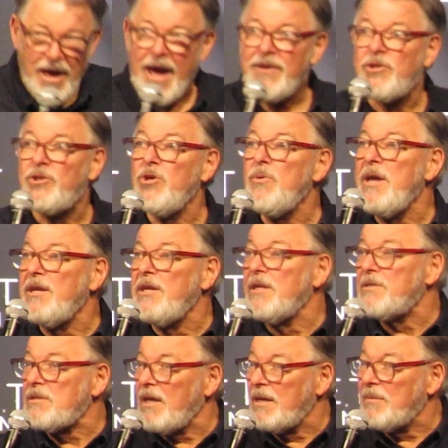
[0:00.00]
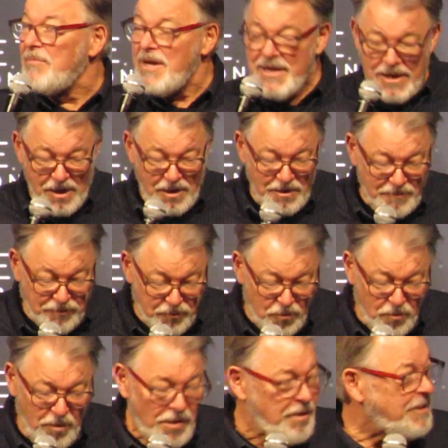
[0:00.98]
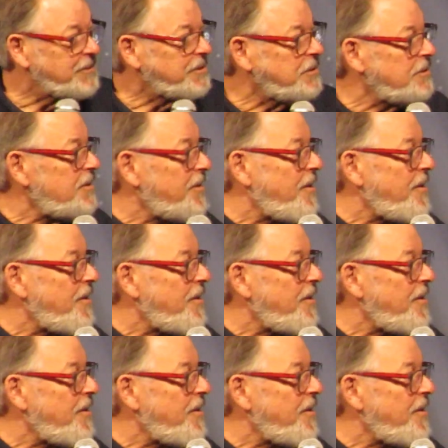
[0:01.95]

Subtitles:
And two idiots like me get on the floor.